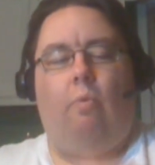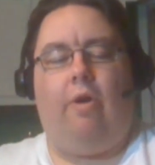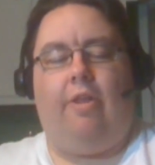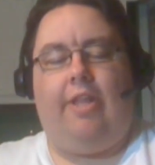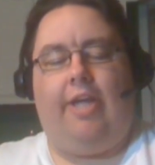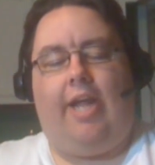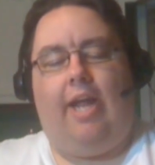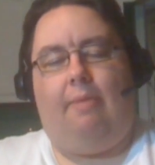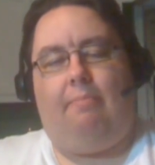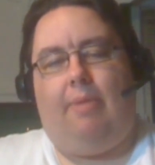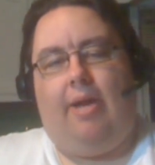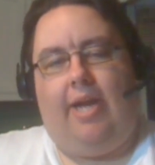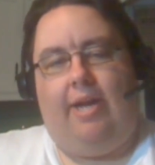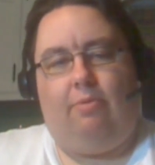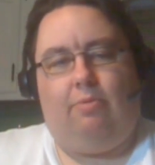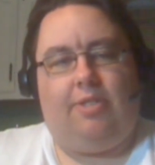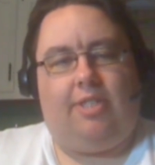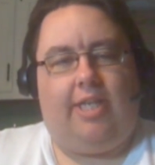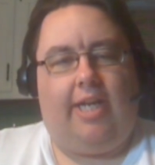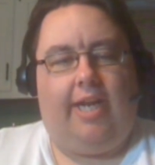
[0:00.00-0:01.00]
where the
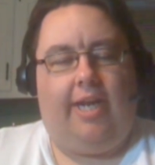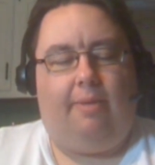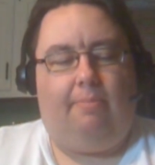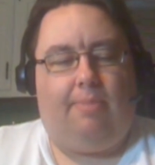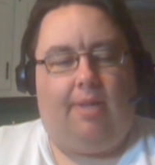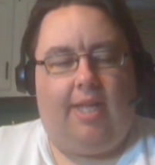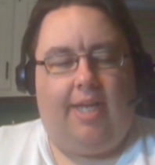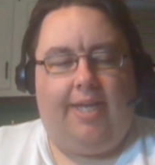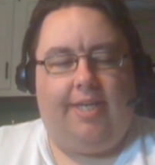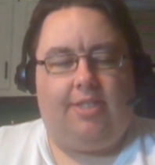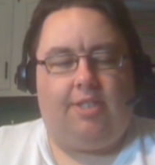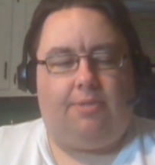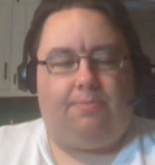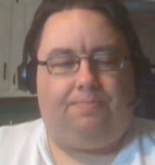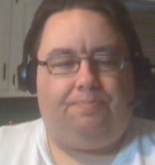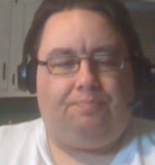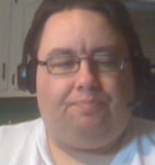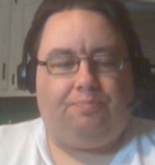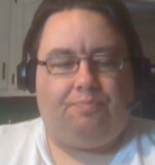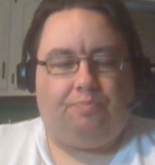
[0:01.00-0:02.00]
campaign was taking place,